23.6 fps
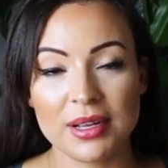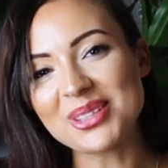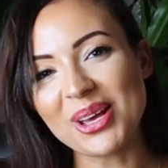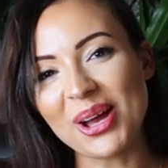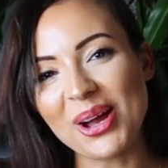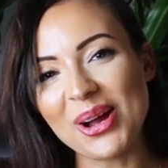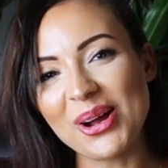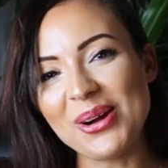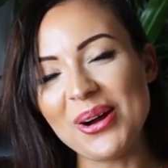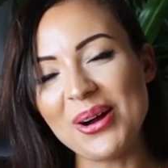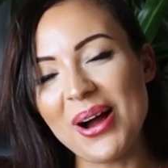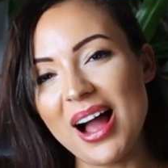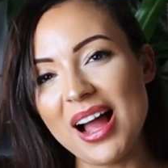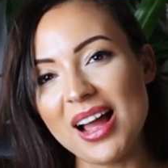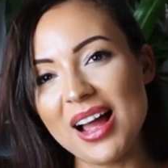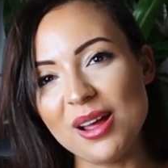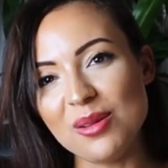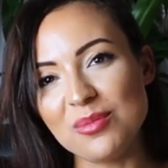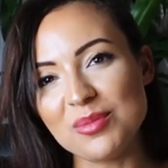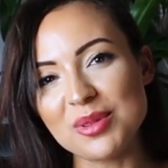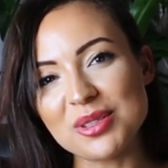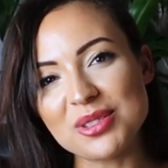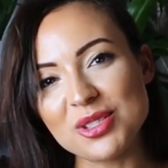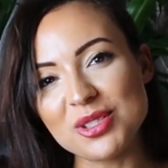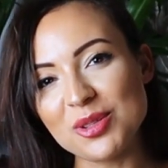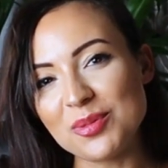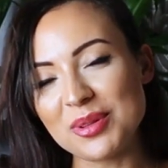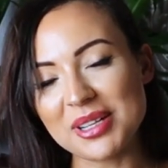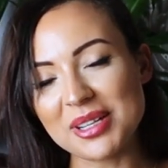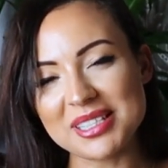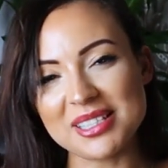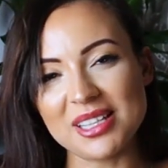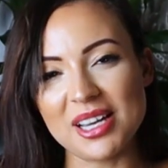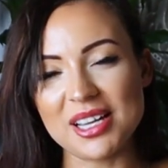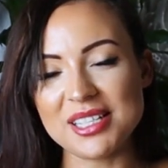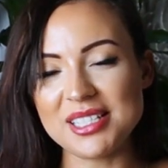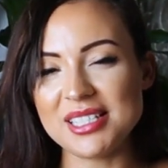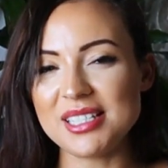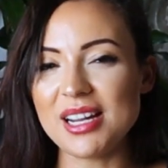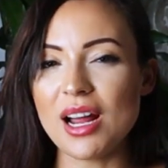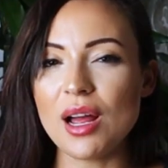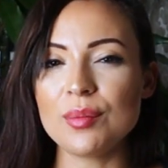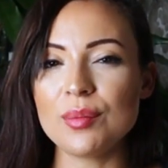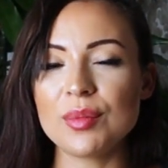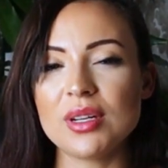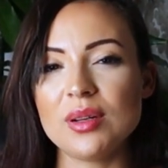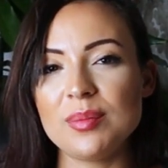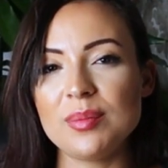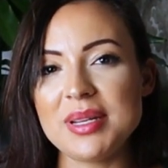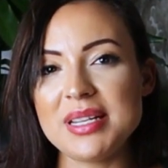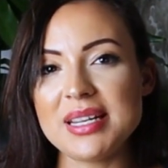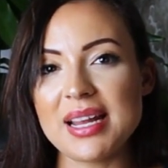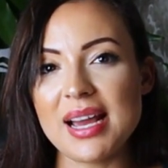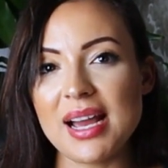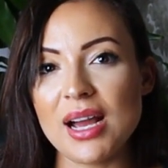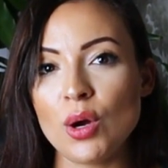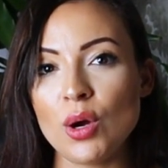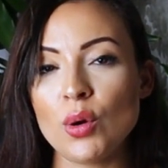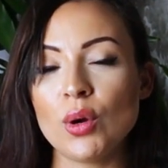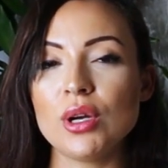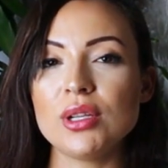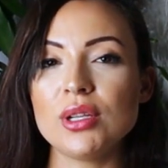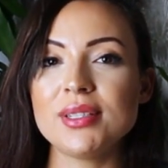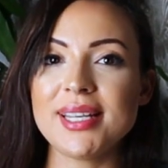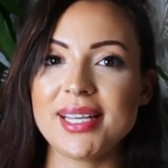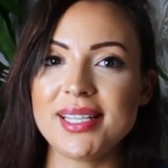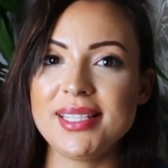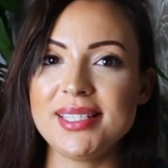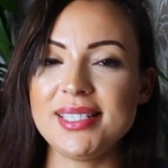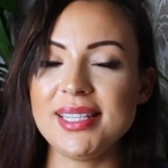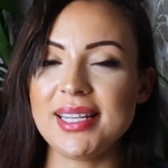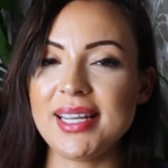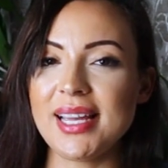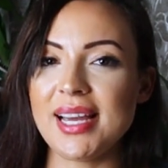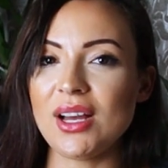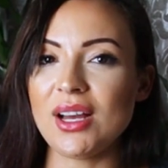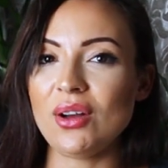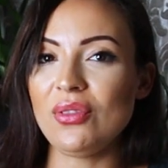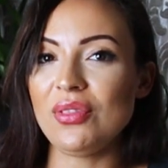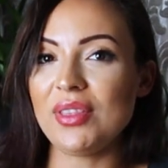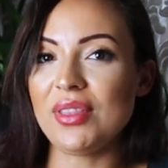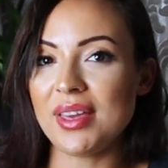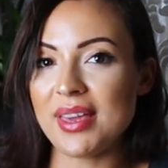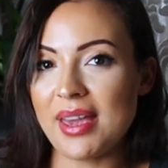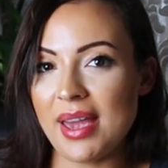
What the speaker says: So I'm super excited. I'm gonna be now testing out the